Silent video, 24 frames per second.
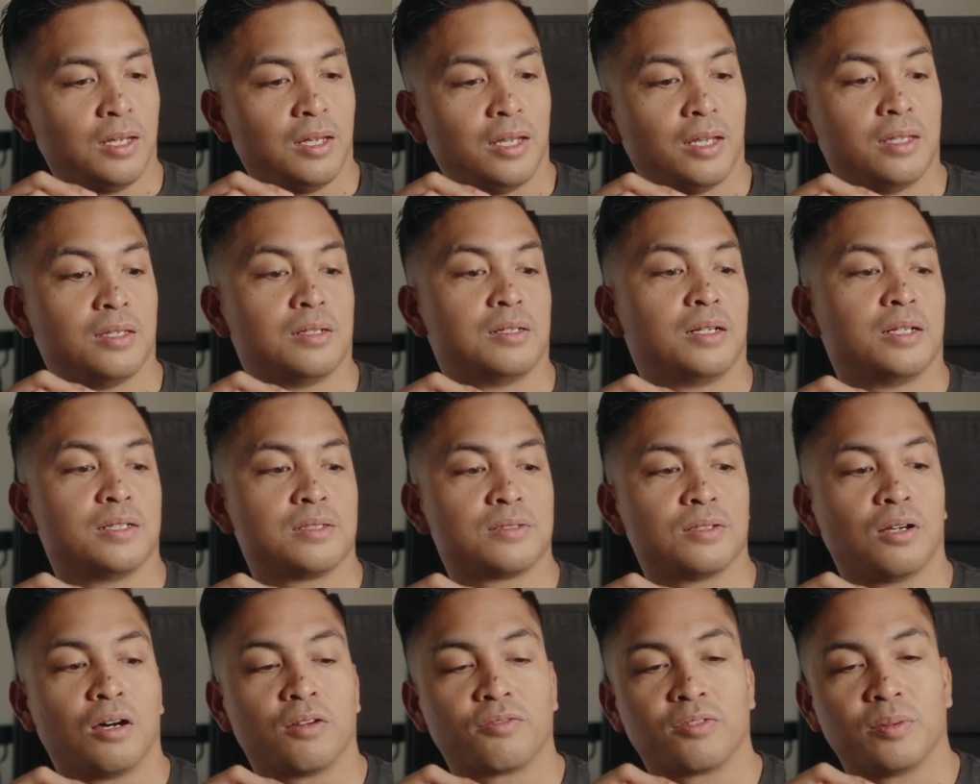And then I
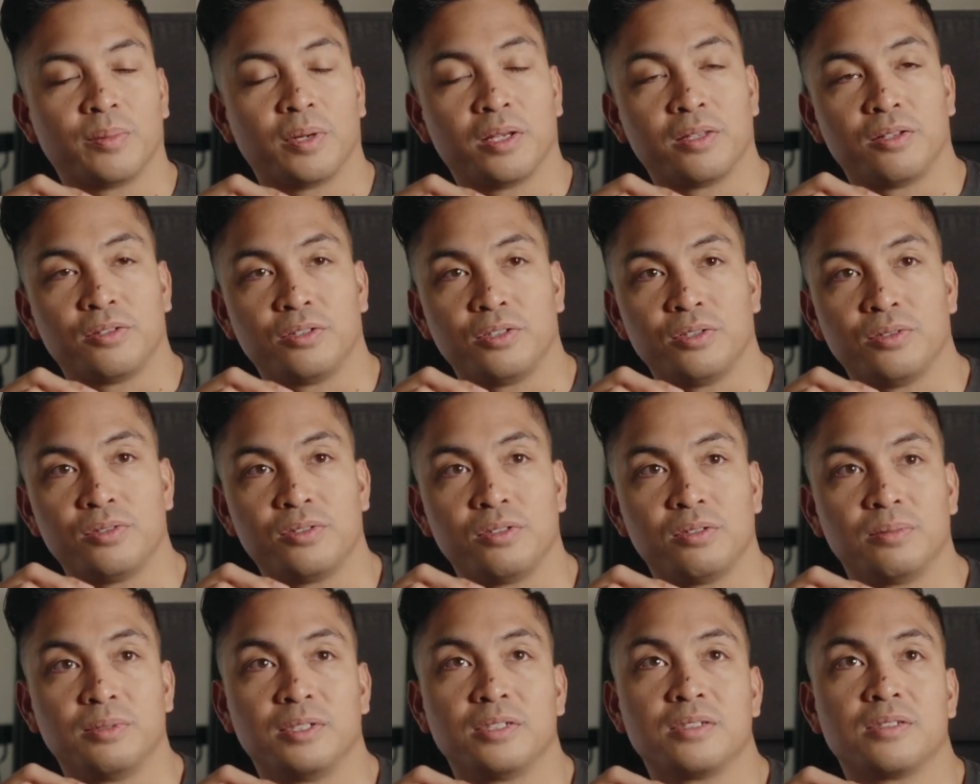saw from other
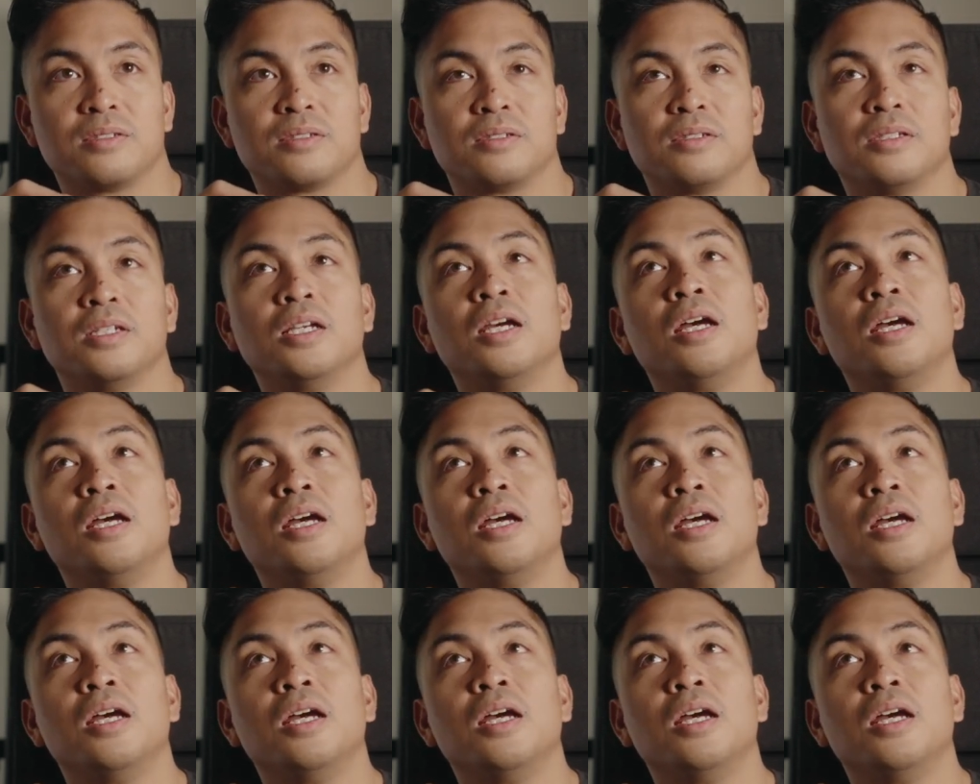YouTubers.